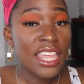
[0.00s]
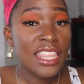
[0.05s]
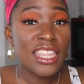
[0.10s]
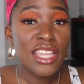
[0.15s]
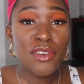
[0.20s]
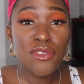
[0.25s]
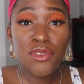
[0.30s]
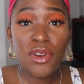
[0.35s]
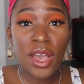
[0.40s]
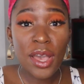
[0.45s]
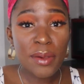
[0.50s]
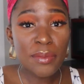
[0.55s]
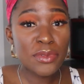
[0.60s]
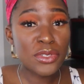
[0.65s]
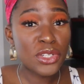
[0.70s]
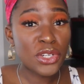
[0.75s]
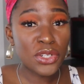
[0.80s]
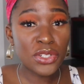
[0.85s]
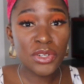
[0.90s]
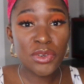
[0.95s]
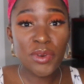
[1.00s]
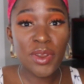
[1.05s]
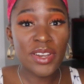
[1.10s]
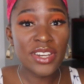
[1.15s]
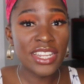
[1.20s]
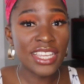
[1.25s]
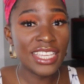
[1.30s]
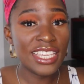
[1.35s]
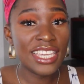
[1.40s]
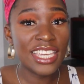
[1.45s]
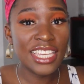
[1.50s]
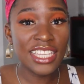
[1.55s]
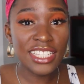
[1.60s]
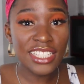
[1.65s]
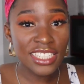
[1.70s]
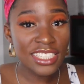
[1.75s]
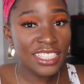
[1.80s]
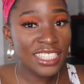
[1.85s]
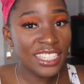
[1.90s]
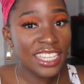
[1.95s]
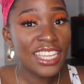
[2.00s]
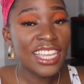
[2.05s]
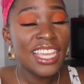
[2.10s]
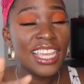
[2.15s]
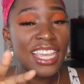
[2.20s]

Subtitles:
Then Rob turned around and killed